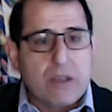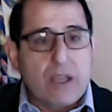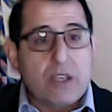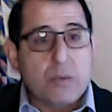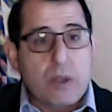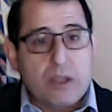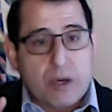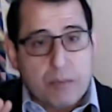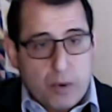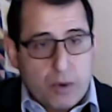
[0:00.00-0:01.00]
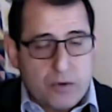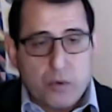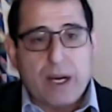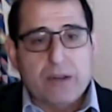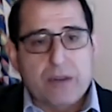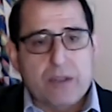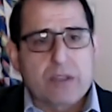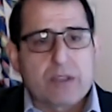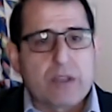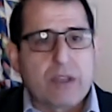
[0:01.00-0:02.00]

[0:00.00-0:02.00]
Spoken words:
as well as our board of directors,